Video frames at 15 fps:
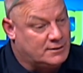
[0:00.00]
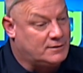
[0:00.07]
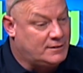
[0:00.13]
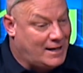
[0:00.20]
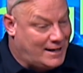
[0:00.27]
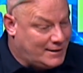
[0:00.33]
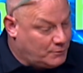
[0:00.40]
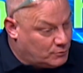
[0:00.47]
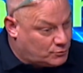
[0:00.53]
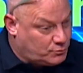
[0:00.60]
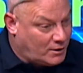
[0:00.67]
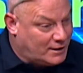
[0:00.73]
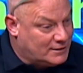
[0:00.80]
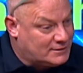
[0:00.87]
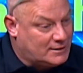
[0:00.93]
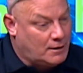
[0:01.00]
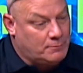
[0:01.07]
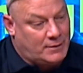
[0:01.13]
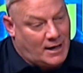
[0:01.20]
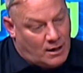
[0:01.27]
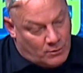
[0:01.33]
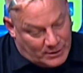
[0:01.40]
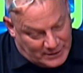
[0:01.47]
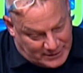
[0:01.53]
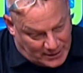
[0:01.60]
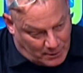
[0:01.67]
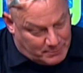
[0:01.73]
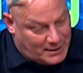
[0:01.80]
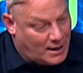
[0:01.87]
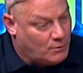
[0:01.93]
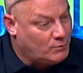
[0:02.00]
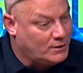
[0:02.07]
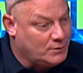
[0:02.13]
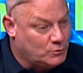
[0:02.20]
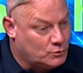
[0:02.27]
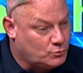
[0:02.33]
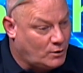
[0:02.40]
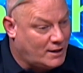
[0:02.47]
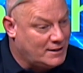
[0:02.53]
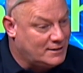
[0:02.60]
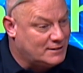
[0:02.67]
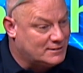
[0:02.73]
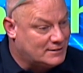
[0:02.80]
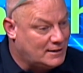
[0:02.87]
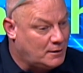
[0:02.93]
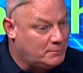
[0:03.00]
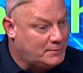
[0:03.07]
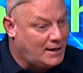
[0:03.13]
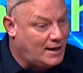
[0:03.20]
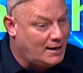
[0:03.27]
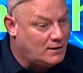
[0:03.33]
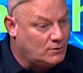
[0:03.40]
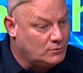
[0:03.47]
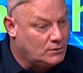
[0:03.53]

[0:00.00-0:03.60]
Danny was ready to step down. He stepped down when he was ready to step down.